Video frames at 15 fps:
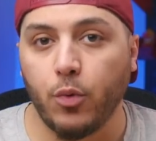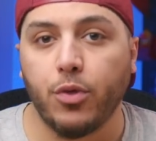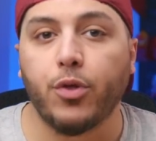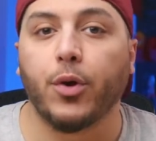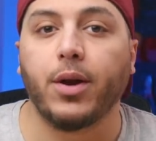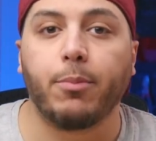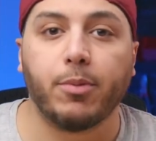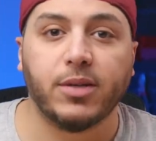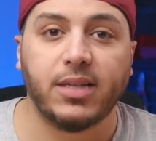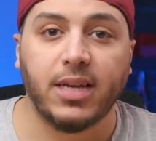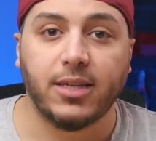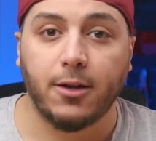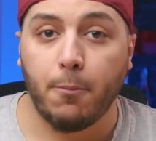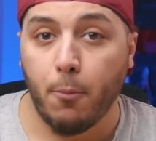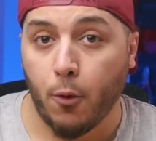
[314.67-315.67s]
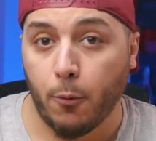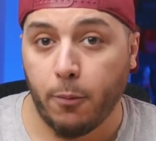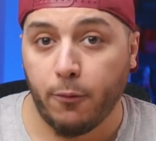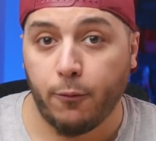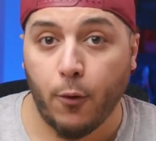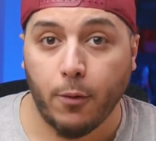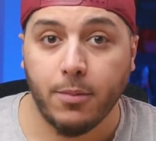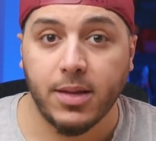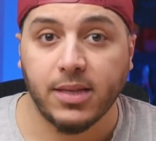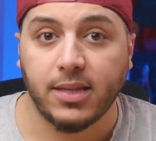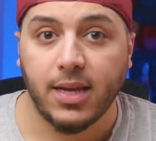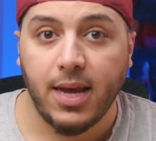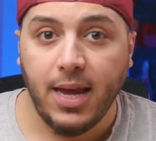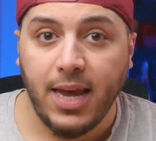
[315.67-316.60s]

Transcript: 30% more performance.